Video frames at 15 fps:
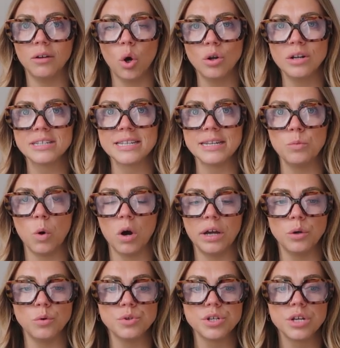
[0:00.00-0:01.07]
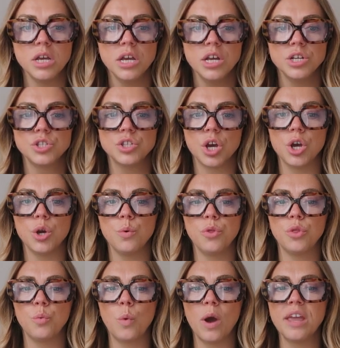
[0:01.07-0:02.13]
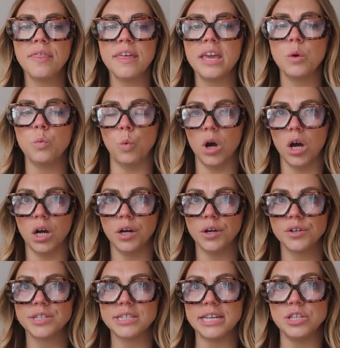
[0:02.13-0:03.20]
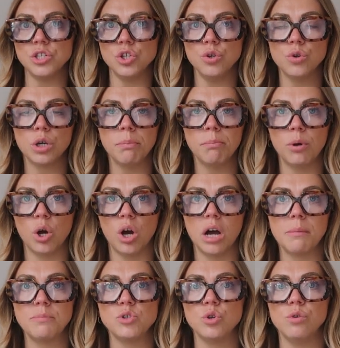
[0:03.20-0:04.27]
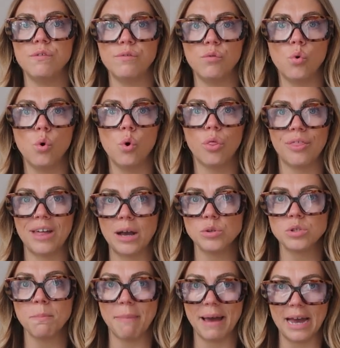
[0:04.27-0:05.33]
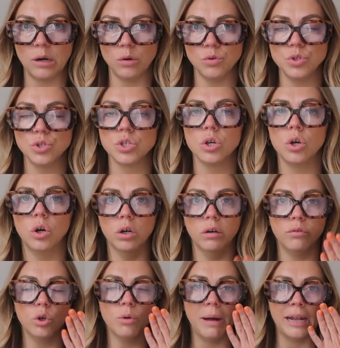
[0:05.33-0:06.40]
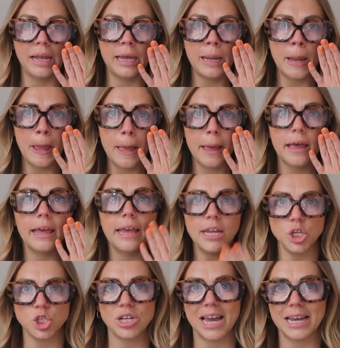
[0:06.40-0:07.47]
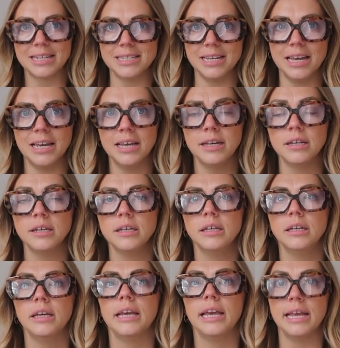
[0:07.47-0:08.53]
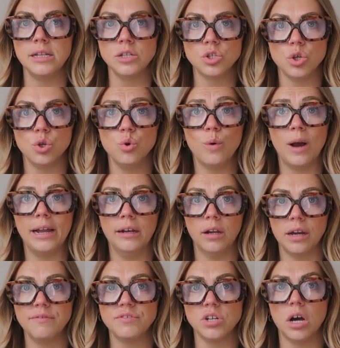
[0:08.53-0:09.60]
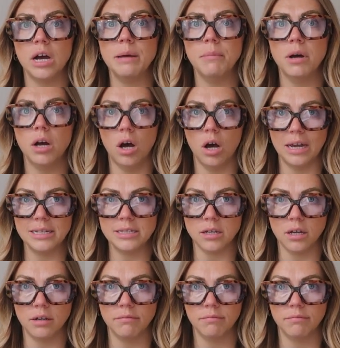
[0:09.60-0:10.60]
Honestly wild. So the way that it works is you can put up to £4,000 of your money each tax year into a lifetime ISA.